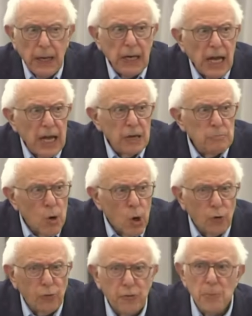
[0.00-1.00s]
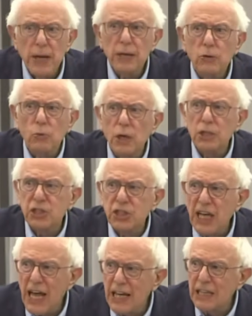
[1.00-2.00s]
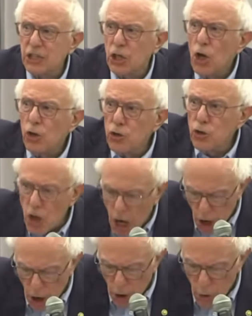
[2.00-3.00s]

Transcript: a movement which says no